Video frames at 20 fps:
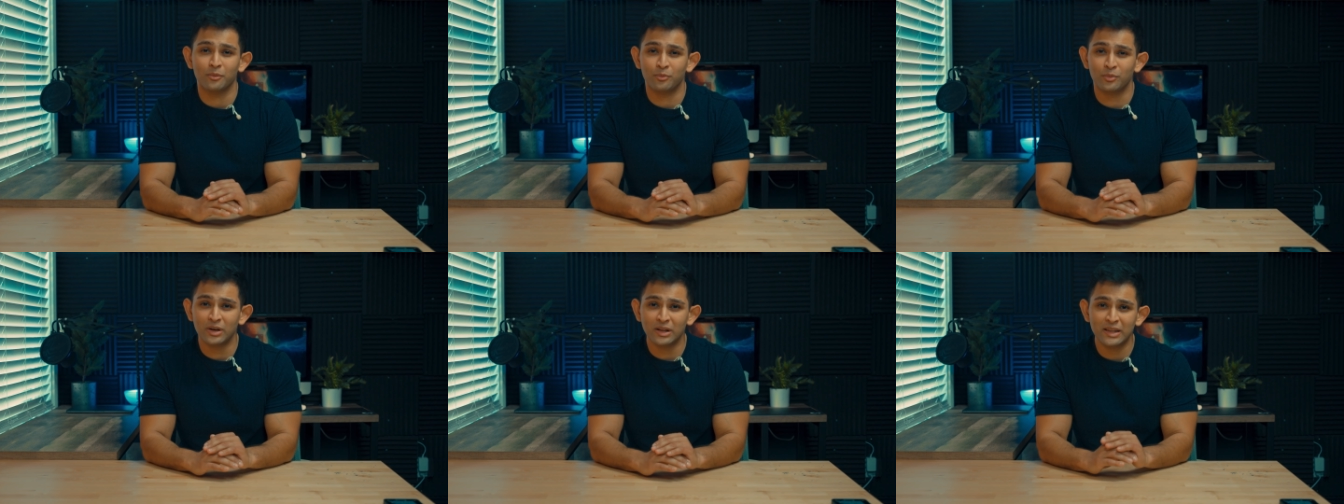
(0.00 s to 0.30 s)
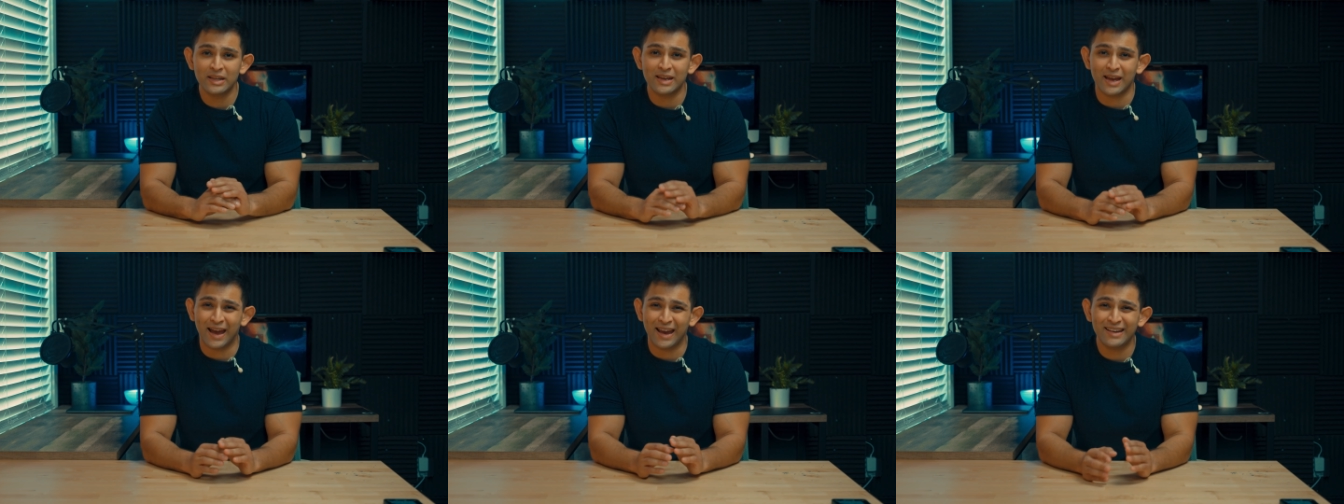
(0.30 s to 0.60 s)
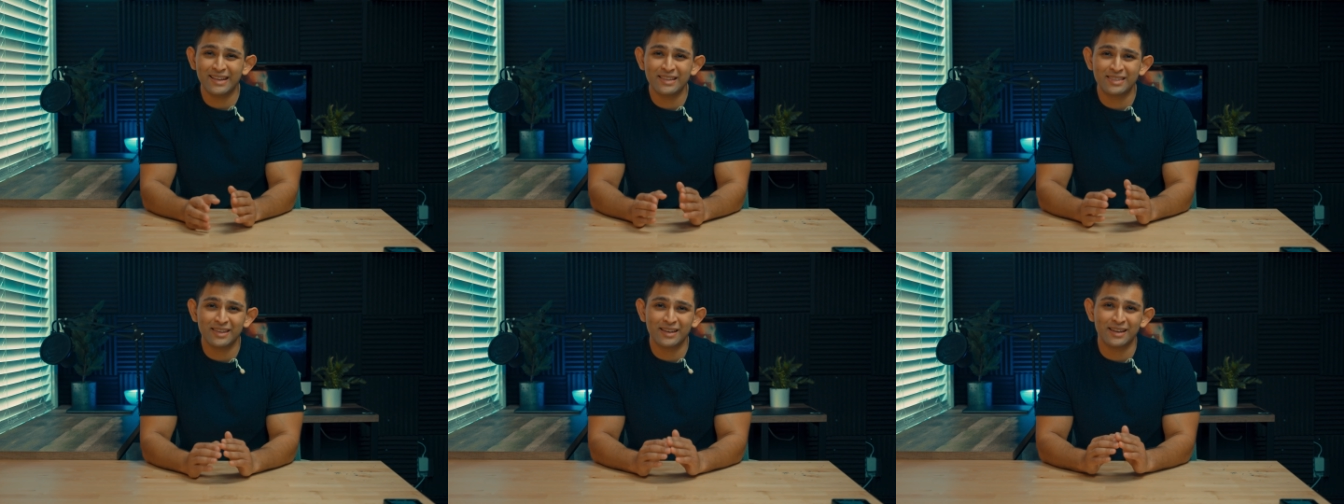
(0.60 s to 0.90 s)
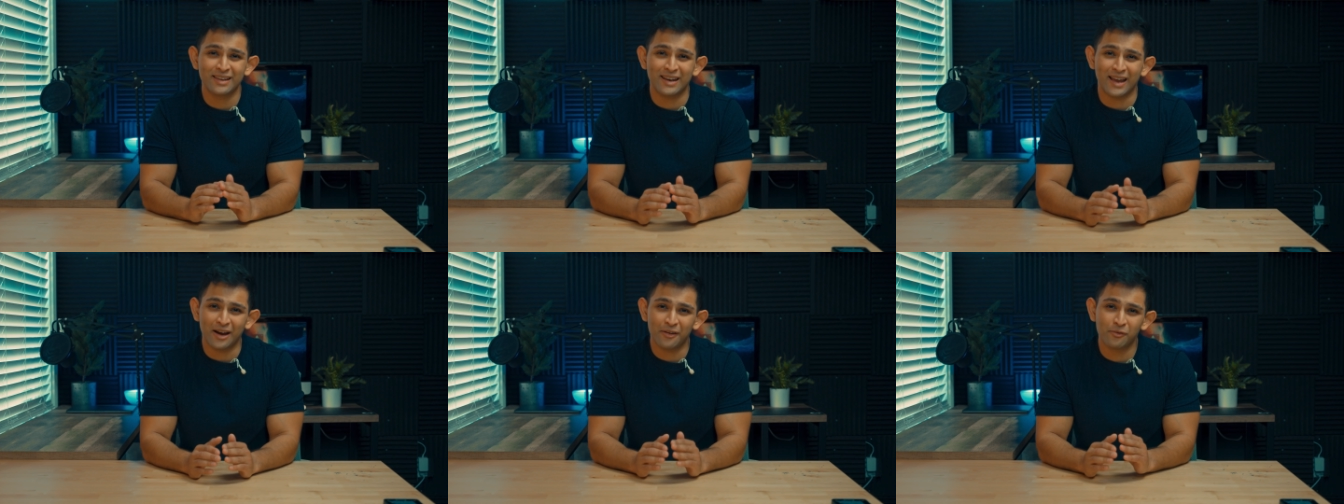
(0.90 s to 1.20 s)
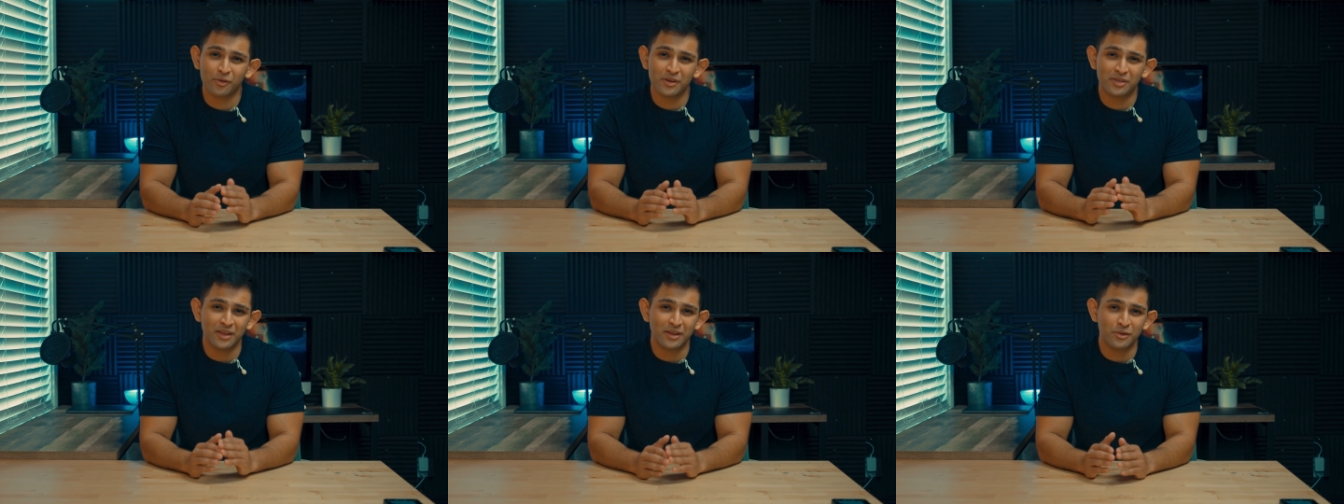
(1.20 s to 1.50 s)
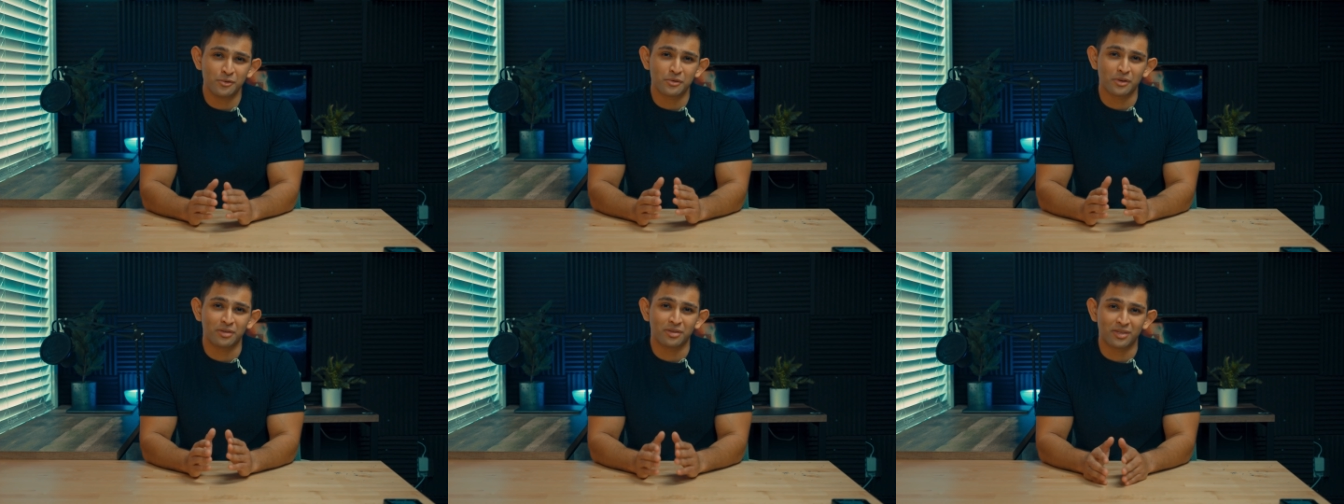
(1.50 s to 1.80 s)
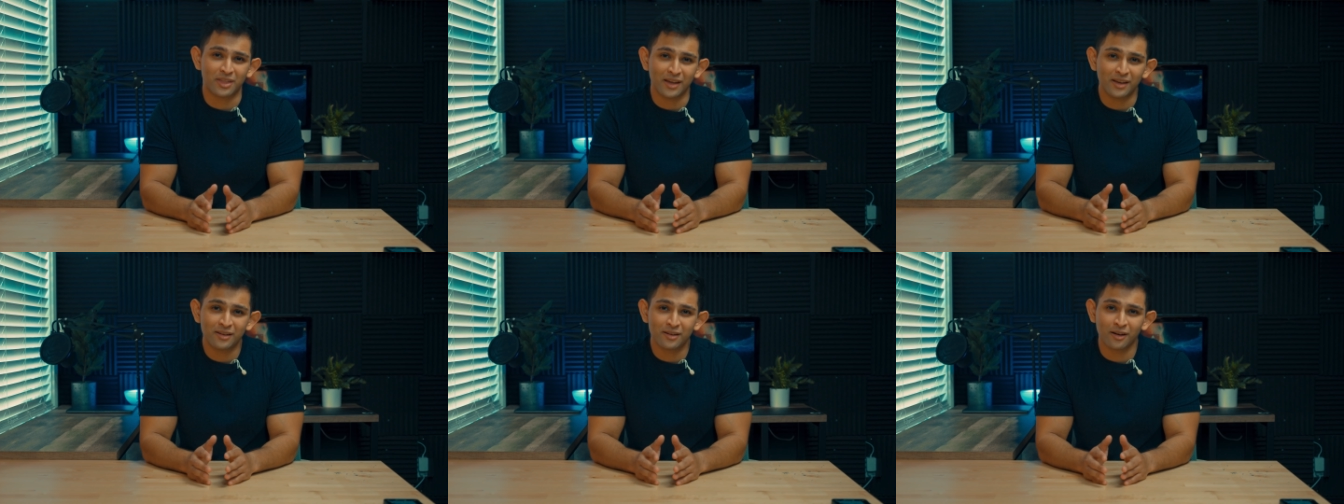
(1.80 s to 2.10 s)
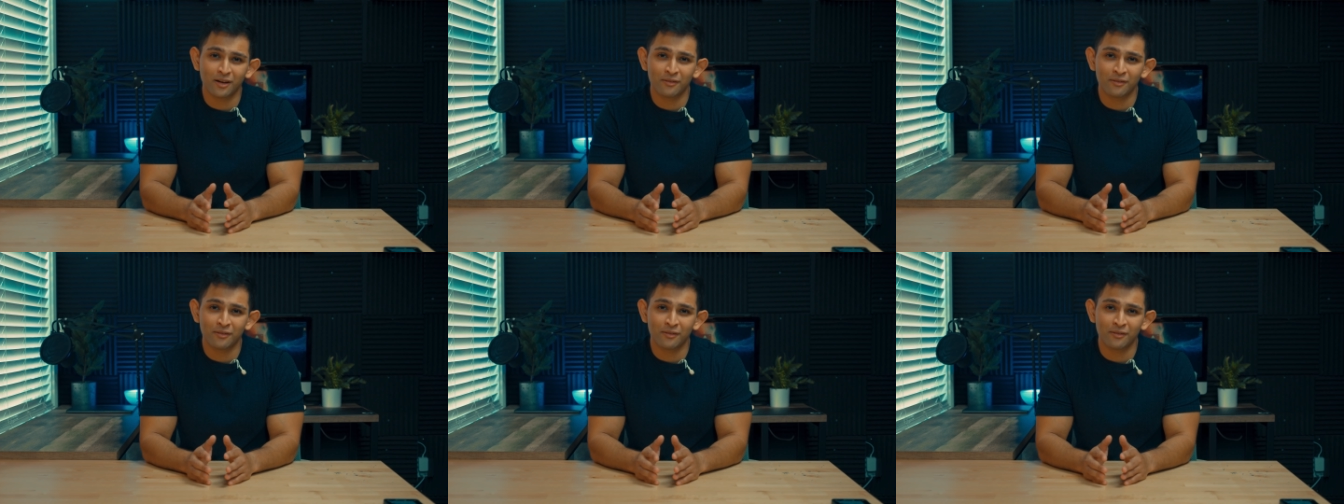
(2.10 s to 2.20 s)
really anything and everything you can think